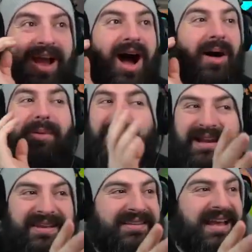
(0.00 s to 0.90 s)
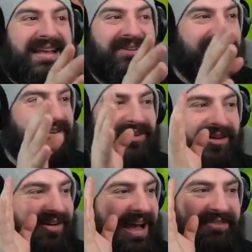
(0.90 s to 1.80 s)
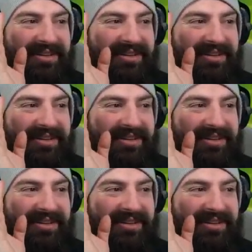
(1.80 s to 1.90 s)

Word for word: I'm already staying here for too long, having